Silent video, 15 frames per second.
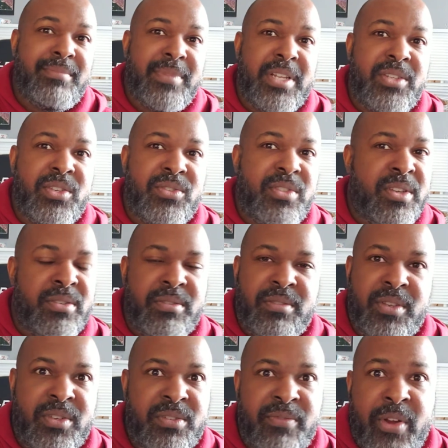It just there's
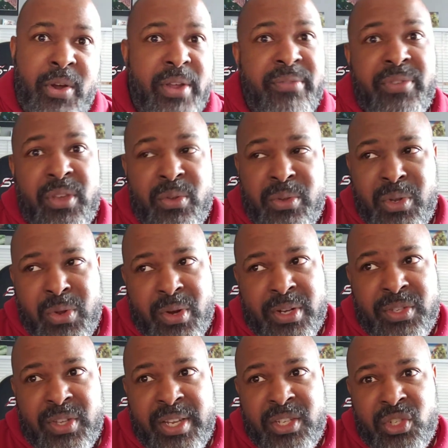there's very few. New York
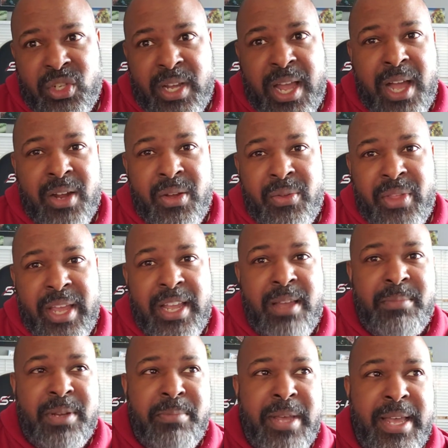City, Chicago, they
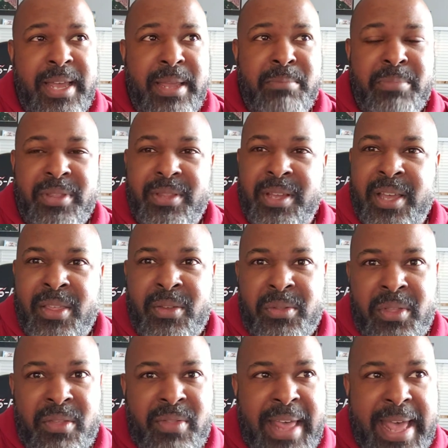come to mind, but other
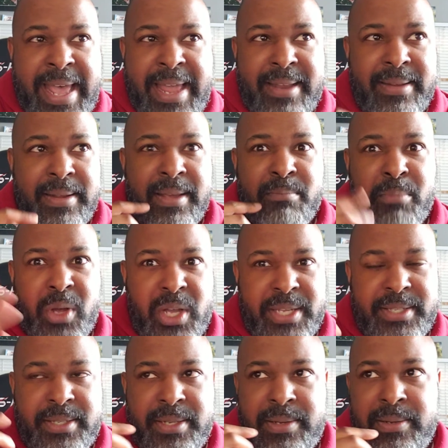than that,
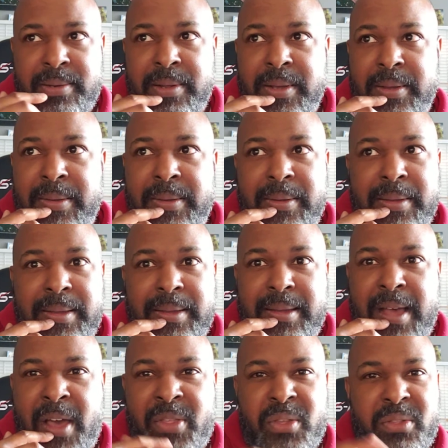Boston,
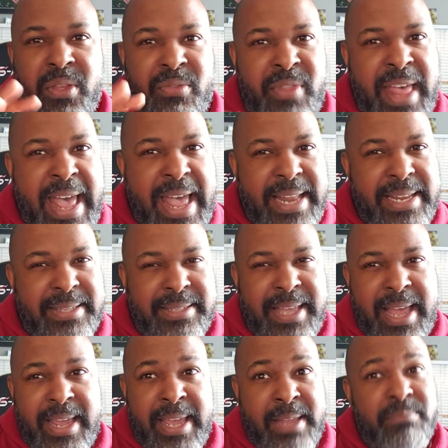other than that, it's
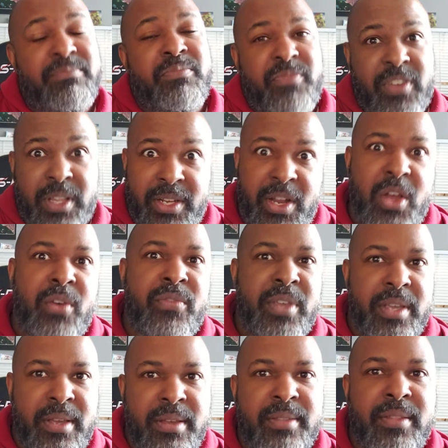kind of hit
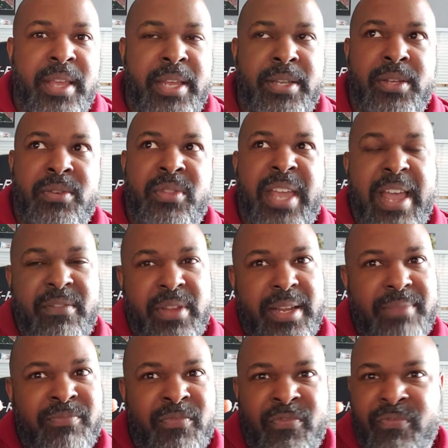Philadelphia. They do. They have a
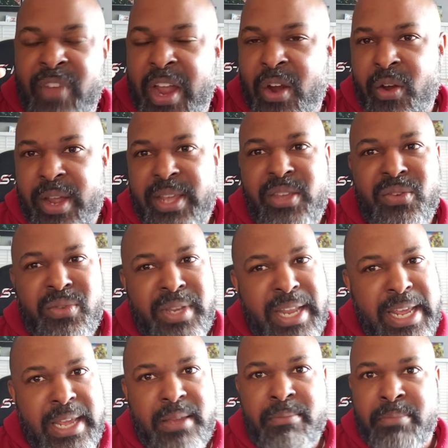very
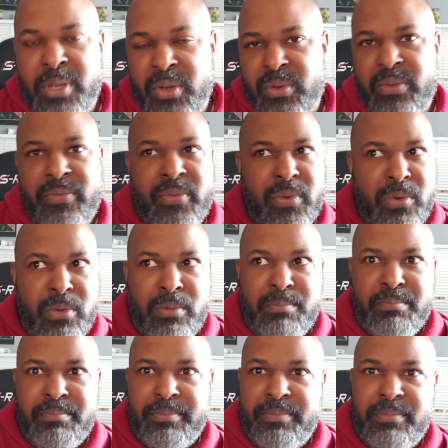unique, beautiful,
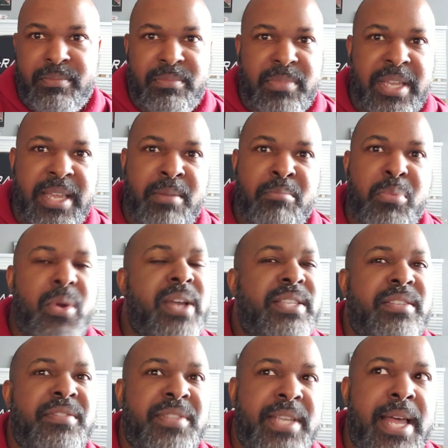
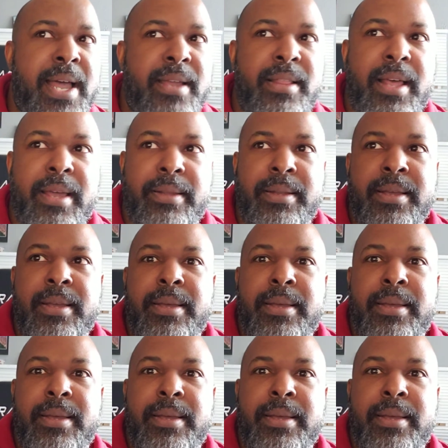impressive skyline.